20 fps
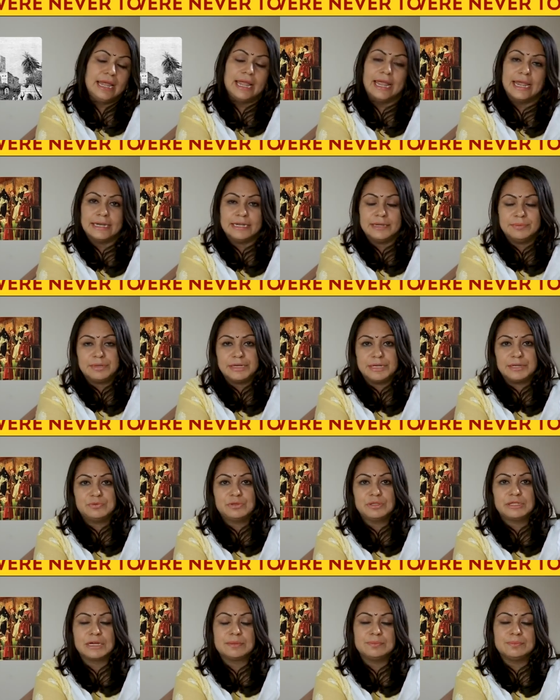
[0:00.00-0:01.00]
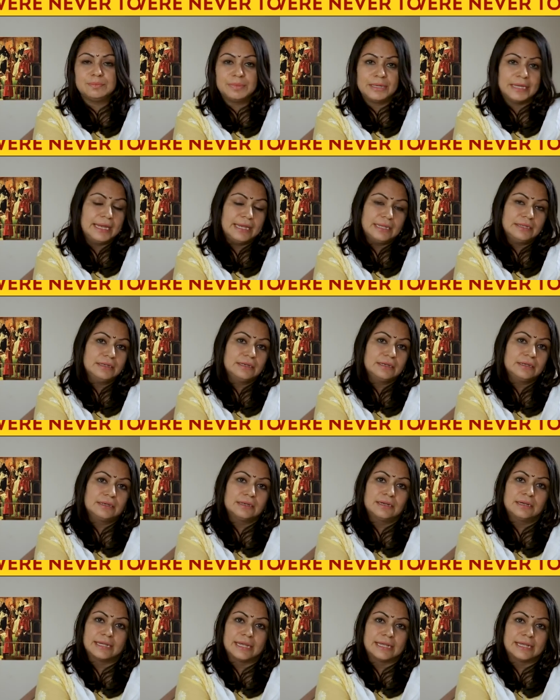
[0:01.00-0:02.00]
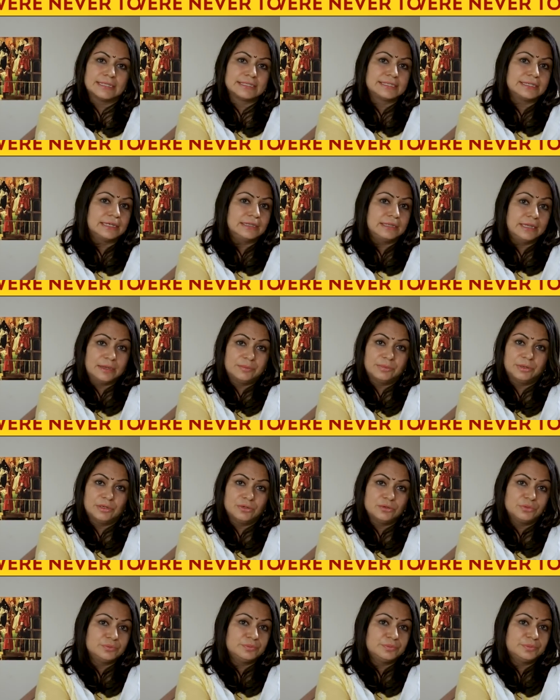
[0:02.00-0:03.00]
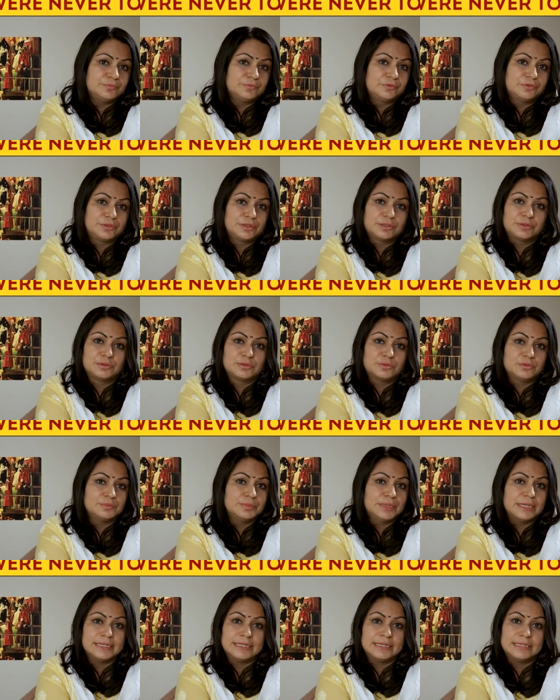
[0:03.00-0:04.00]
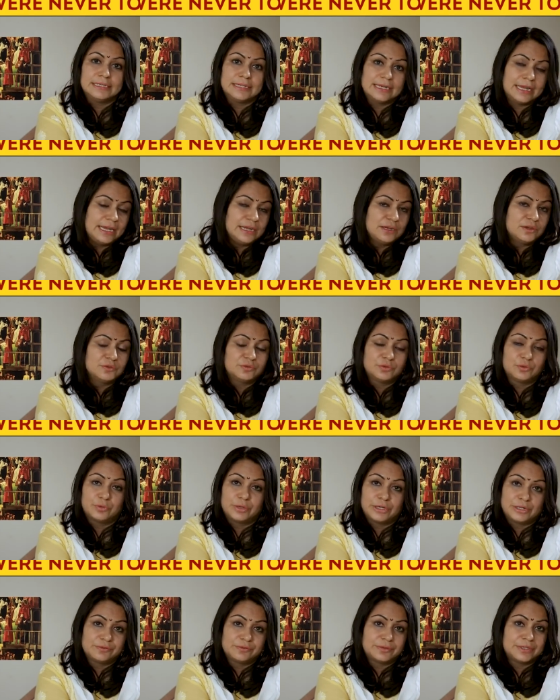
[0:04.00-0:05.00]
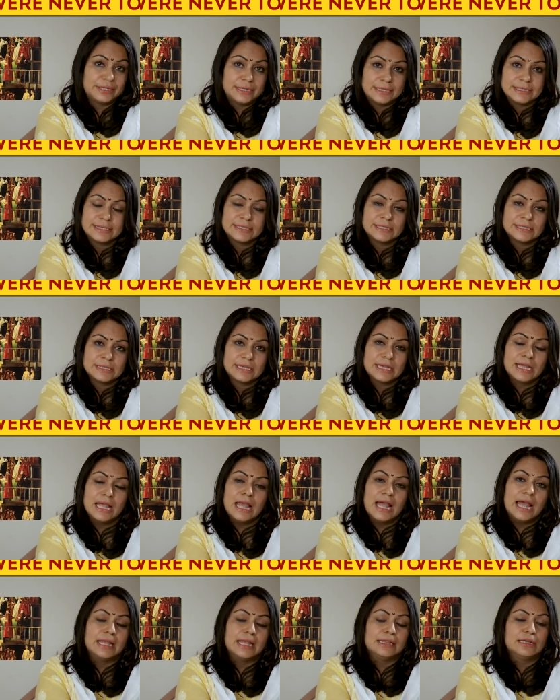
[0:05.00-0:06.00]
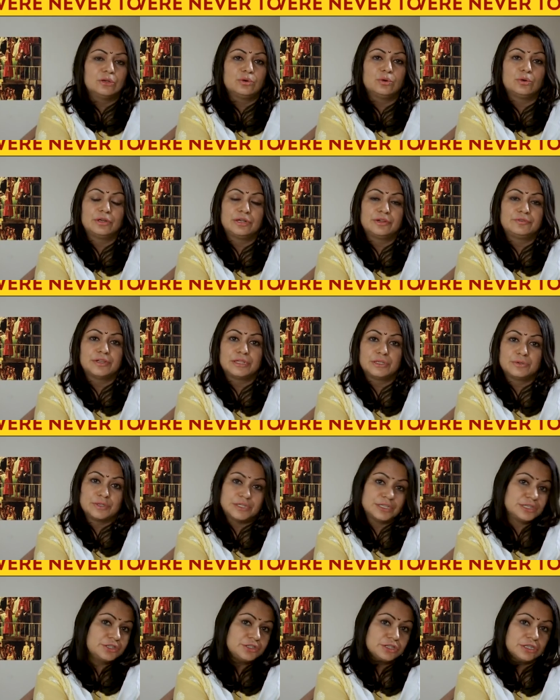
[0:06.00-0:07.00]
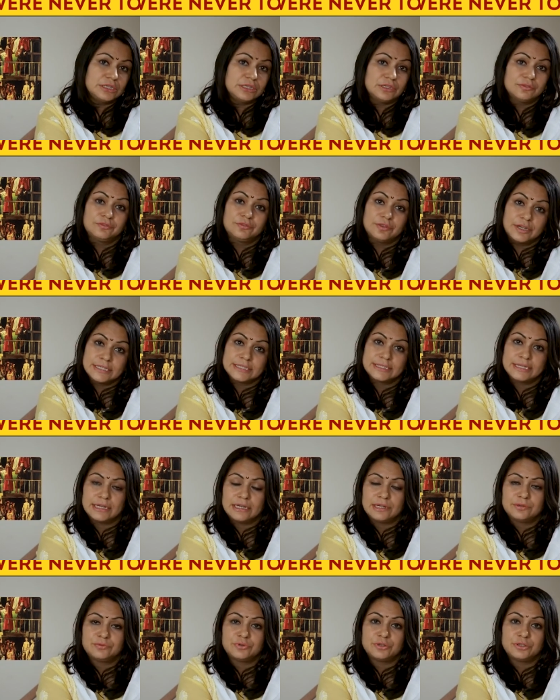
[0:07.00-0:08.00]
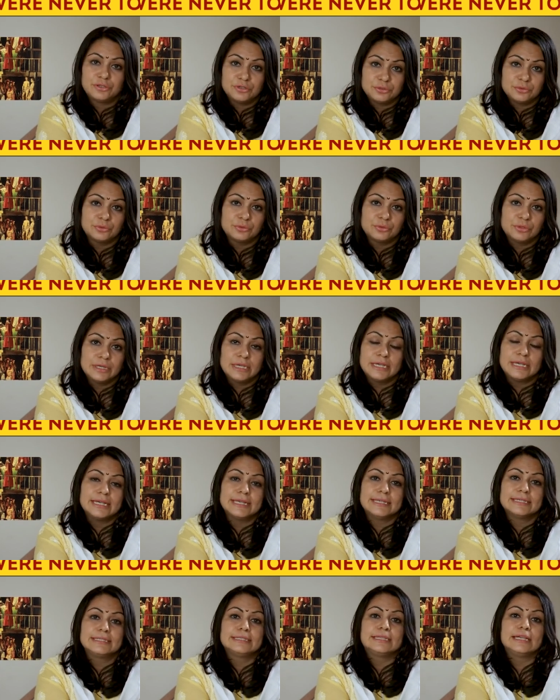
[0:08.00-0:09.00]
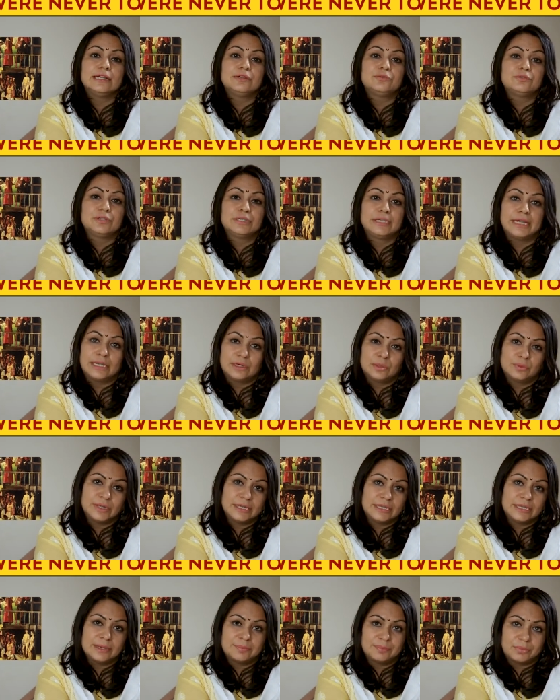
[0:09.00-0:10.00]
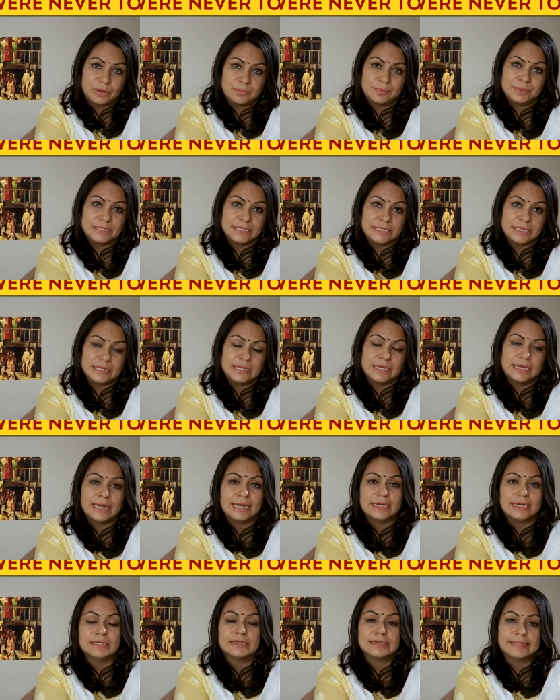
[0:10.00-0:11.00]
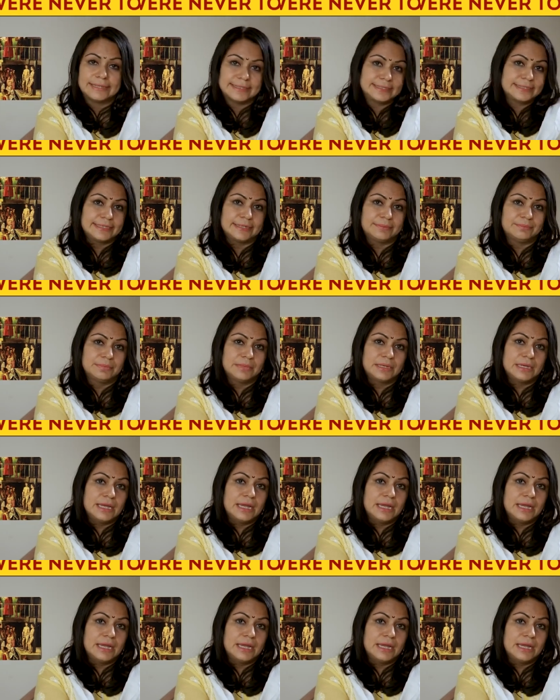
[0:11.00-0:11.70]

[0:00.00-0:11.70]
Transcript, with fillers: Anybody would complain against their neighbor whom, for whom they didn't like or for whatever reasons, and the court of inquisition, the first thing it would do is it would take away their property and arrest them.